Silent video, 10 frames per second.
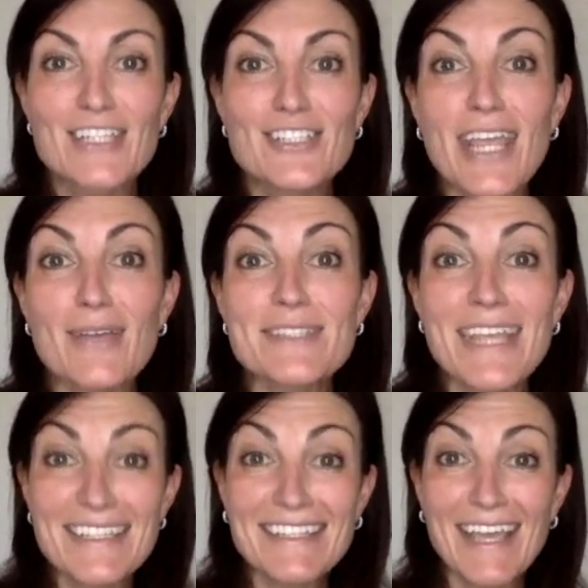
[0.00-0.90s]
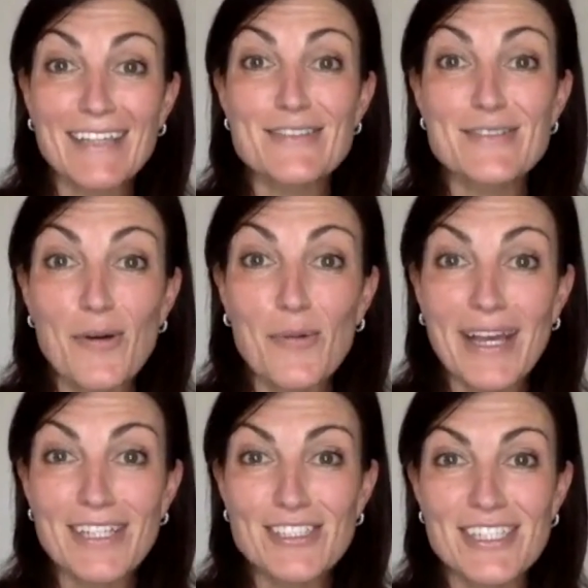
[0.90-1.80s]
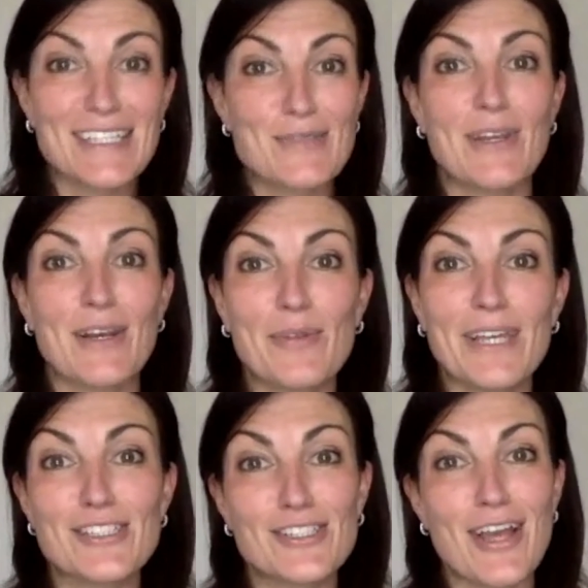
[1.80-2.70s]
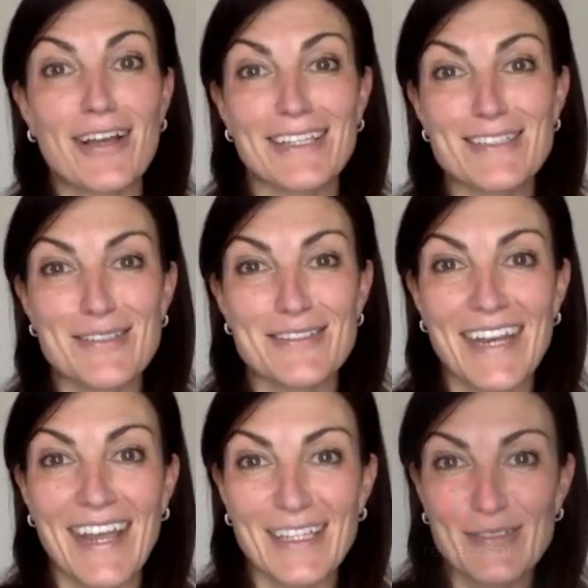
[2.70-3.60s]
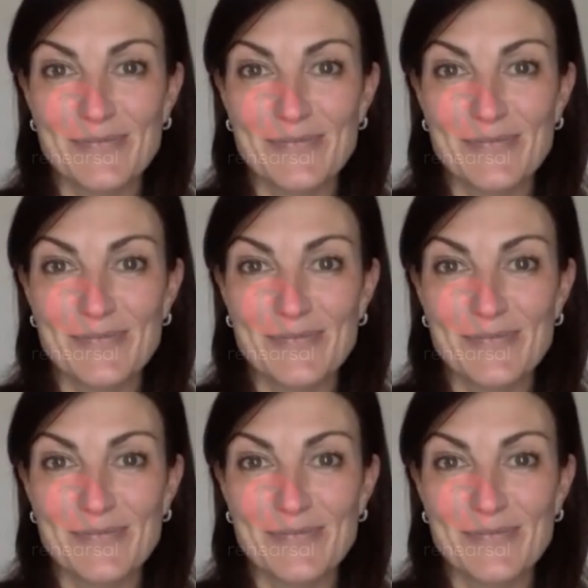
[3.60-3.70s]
James, thanks again so much. It's been a pleasure talking to you today.